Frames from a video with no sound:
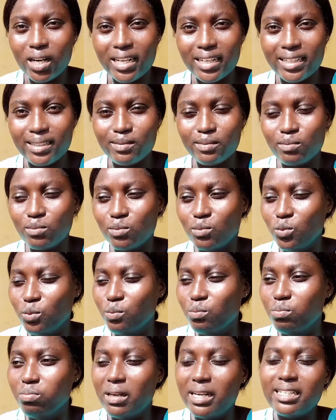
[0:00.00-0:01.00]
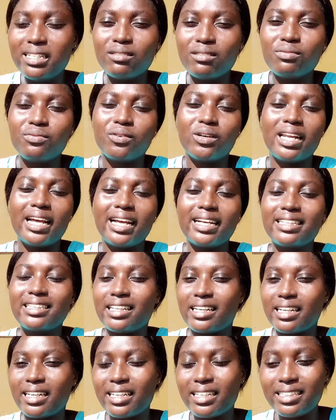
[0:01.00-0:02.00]
and braiding for like
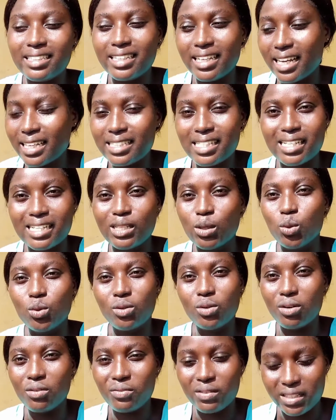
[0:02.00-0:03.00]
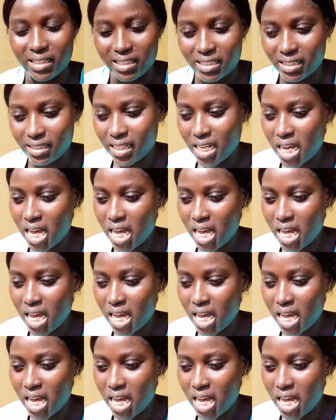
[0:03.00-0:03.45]
3 years and they will not finish.